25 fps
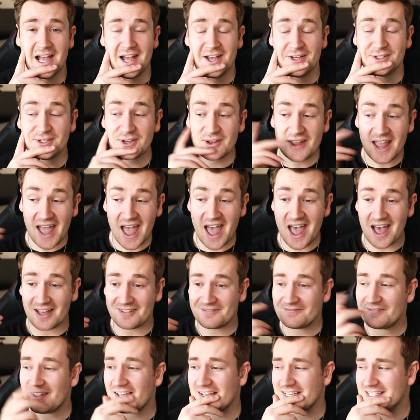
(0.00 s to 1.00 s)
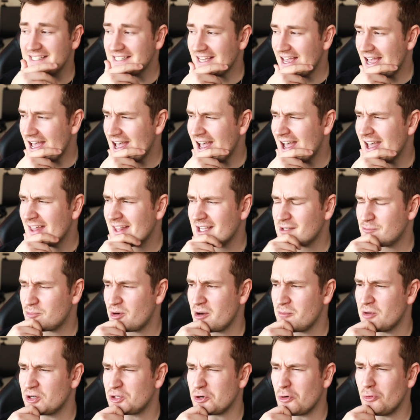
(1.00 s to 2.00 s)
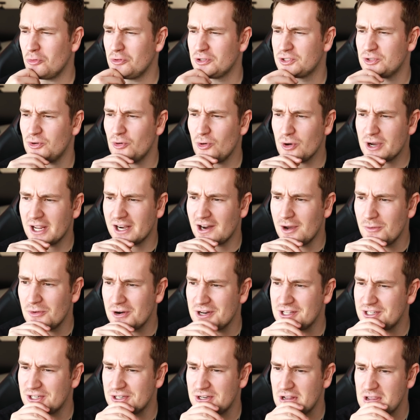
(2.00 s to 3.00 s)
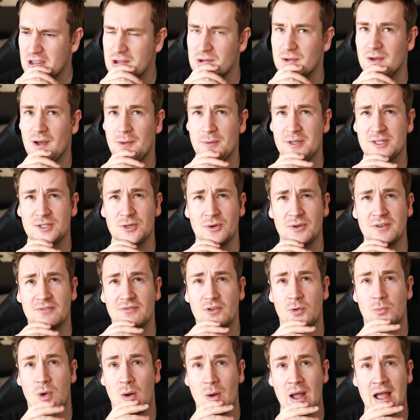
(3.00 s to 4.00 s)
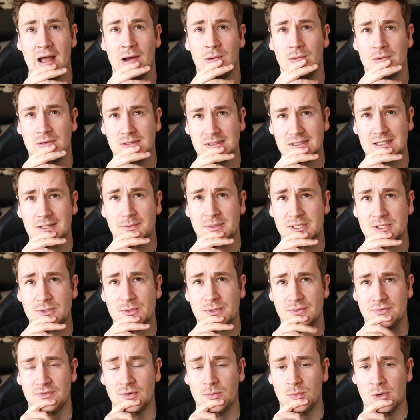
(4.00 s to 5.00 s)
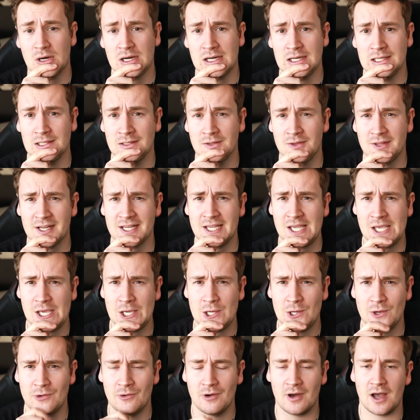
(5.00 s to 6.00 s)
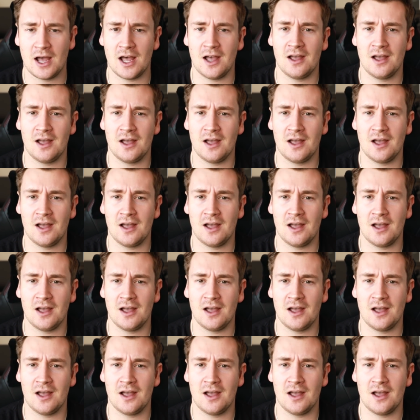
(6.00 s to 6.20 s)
So yeah, that's pretty much all the talking I wanted to do. I've been talking for a while. Thank you